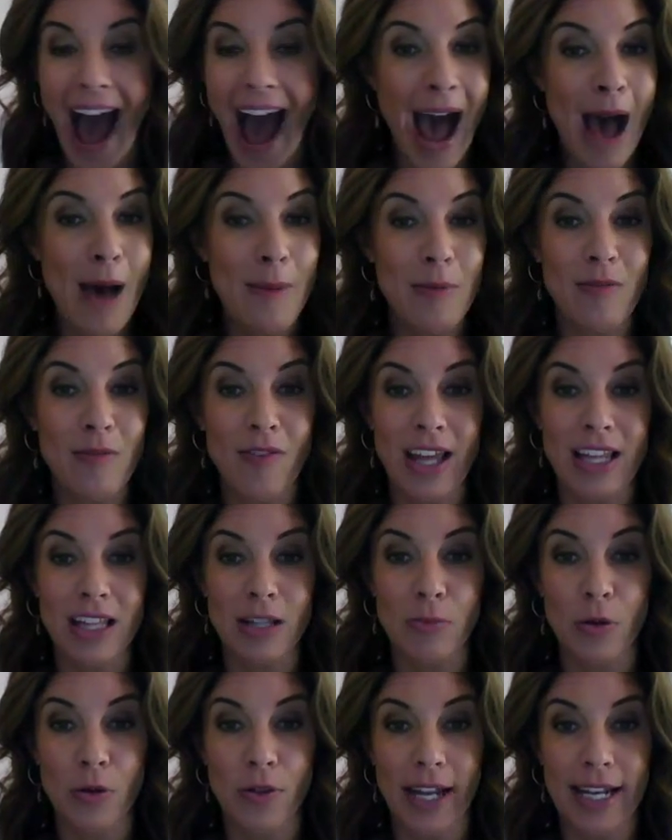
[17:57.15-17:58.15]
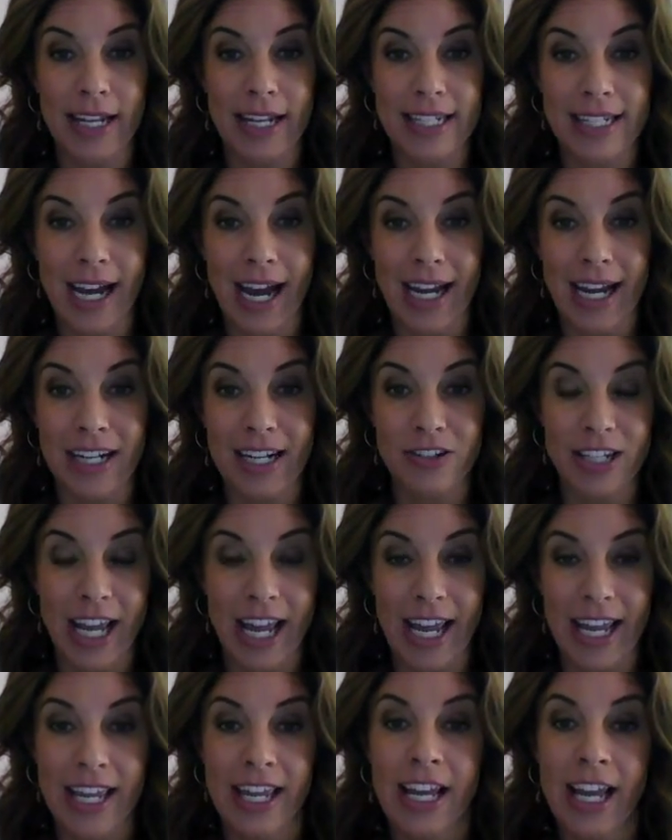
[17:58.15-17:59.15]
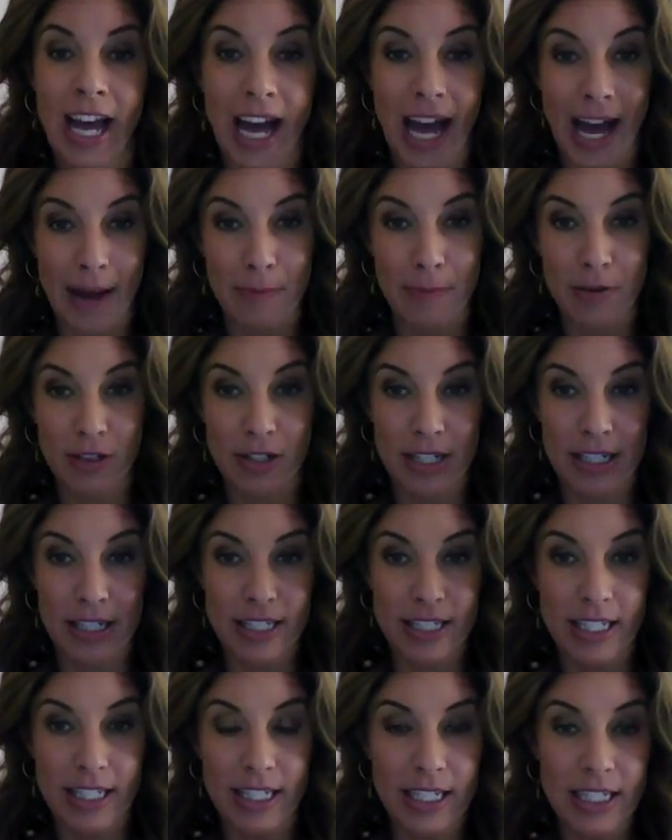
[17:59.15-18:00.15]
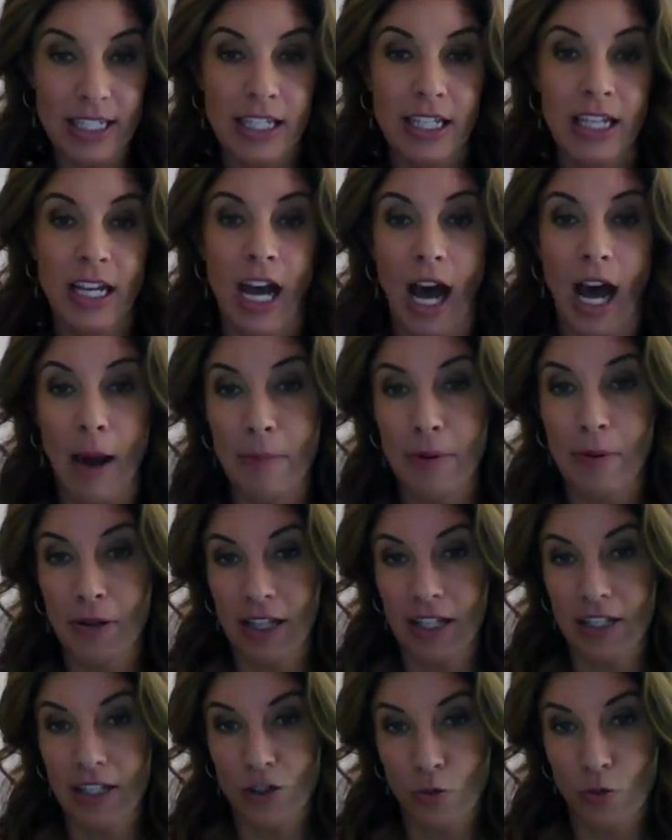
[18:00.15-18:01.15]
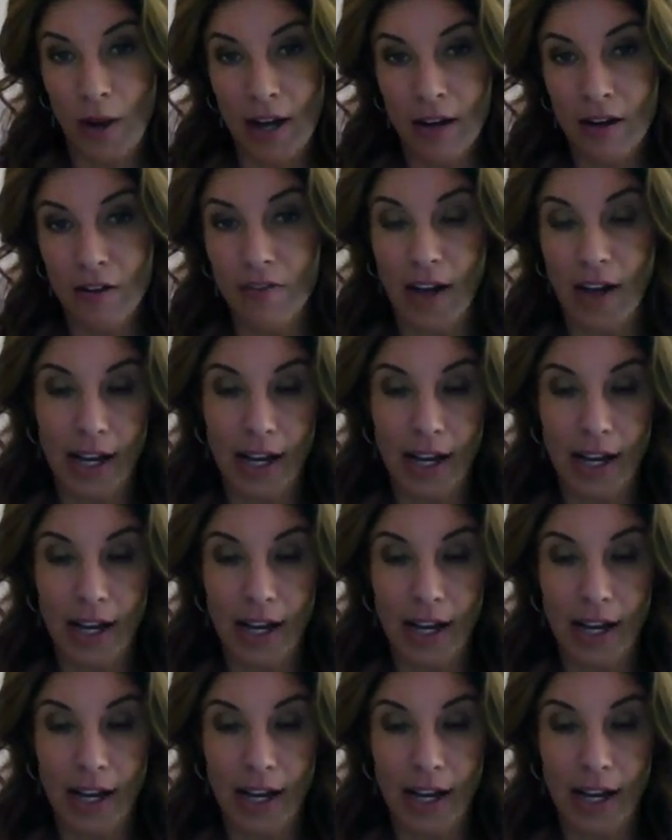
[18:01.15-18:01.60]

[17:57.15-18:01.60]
I'm available that entire day. I book at 10. I book at 12.